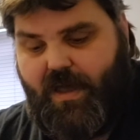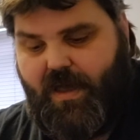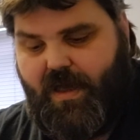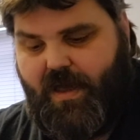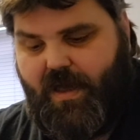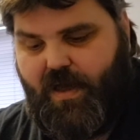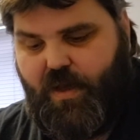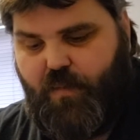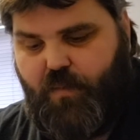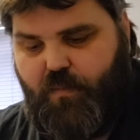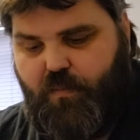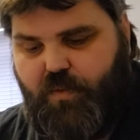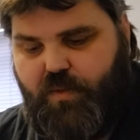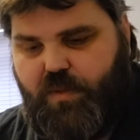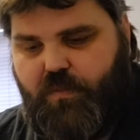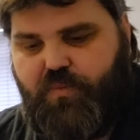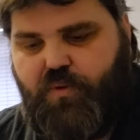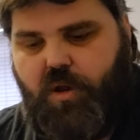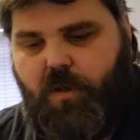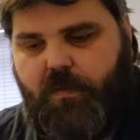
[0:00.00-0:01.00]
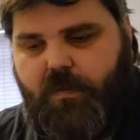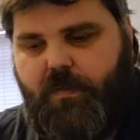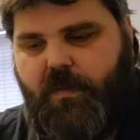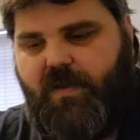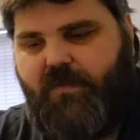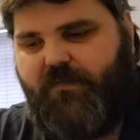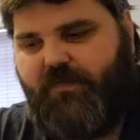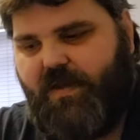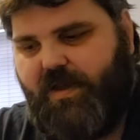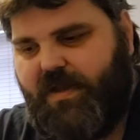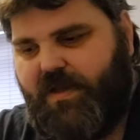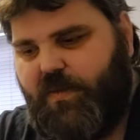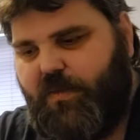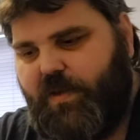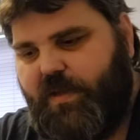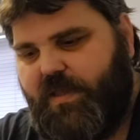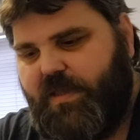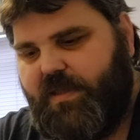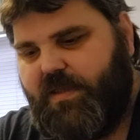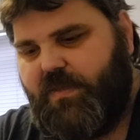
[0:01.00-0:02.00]
But the problem I find
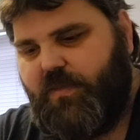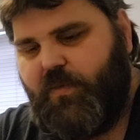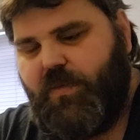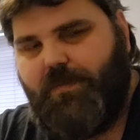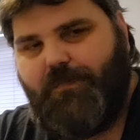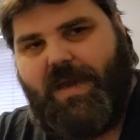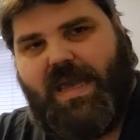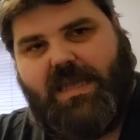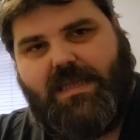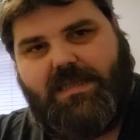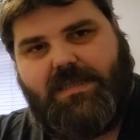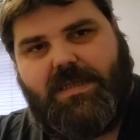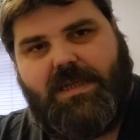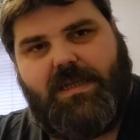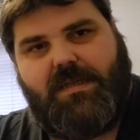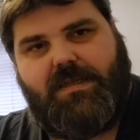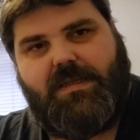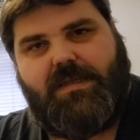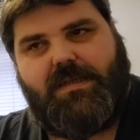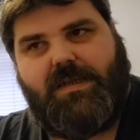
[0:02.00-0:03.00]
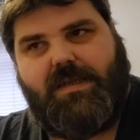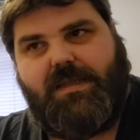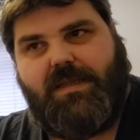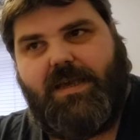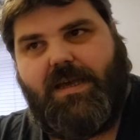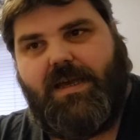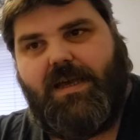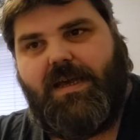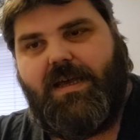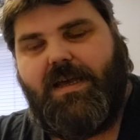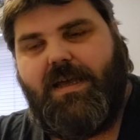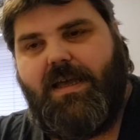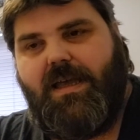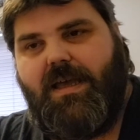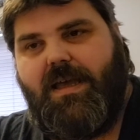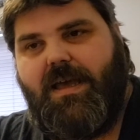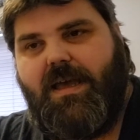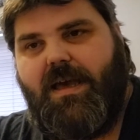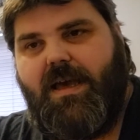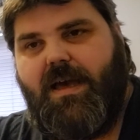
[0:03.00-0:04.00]
with painting anything like that
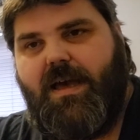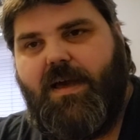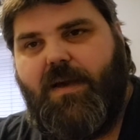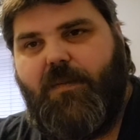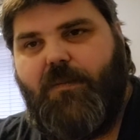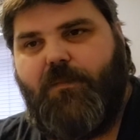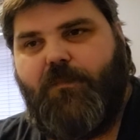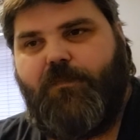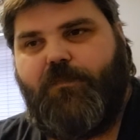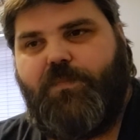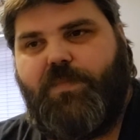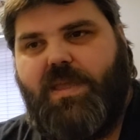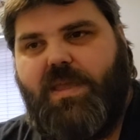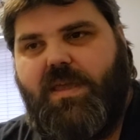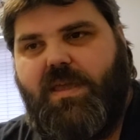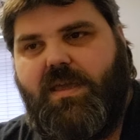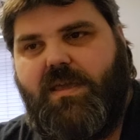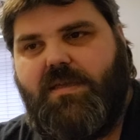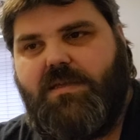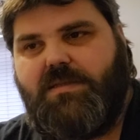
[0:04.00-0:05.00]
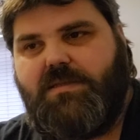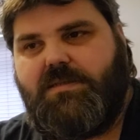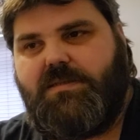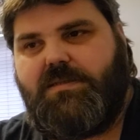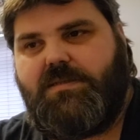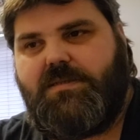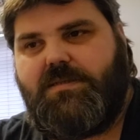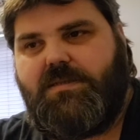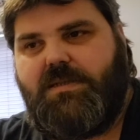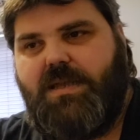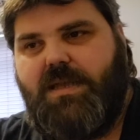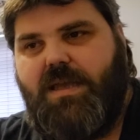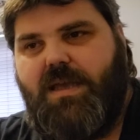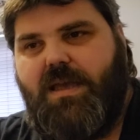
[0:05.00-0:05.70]
is